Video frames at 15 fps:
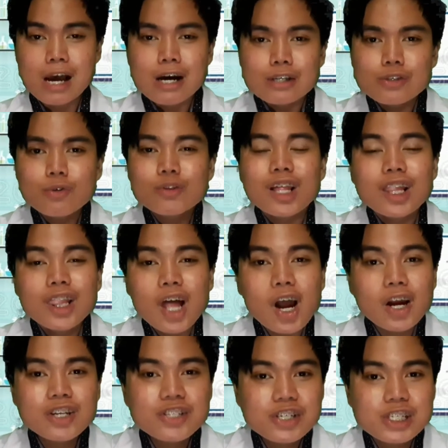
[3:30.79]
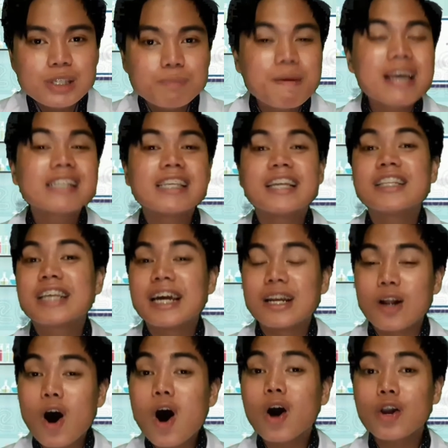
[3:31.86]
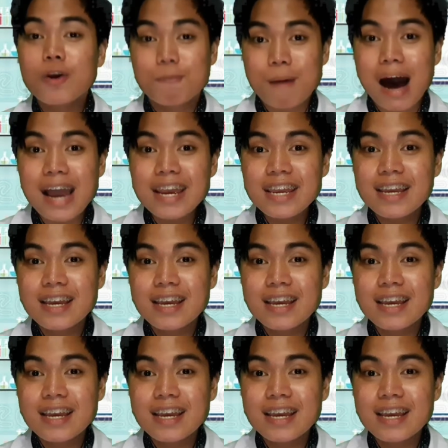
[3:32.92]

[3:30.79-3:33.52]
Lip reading: So the larger space it can occupy,